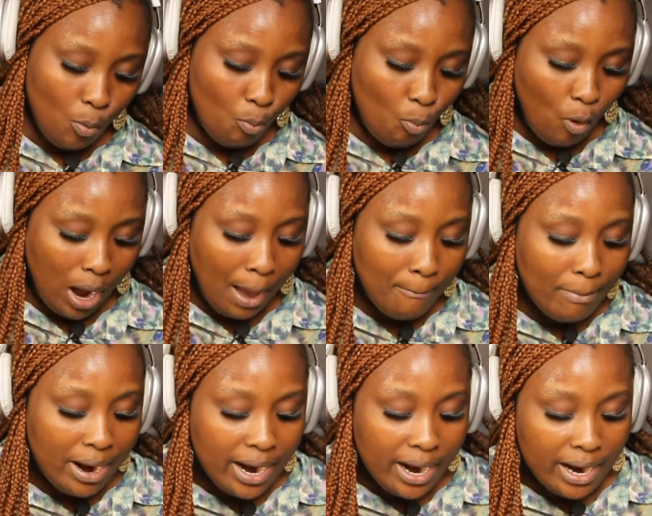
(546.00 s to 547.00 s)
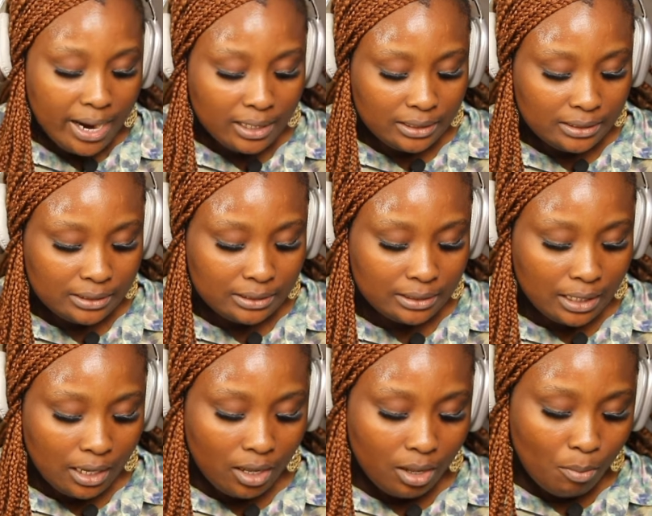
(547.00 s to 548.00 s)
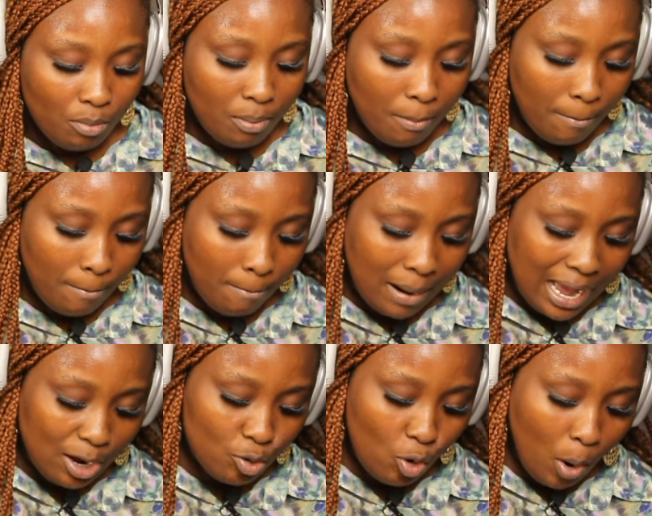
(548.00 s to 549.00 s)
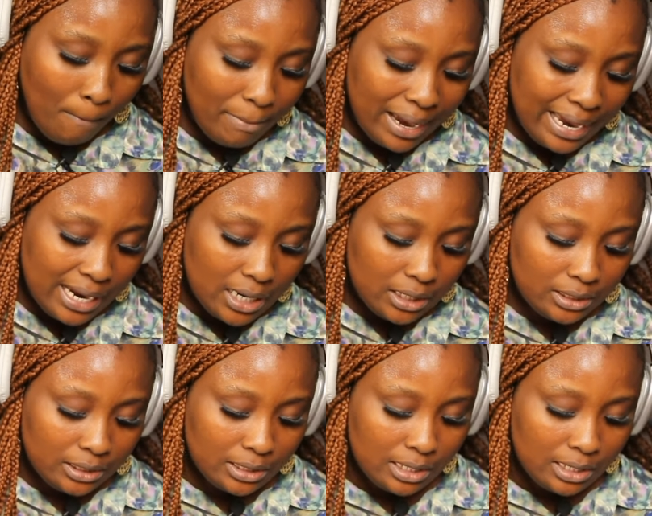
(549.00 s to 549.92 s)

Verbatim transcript: Muhammad, Magomed,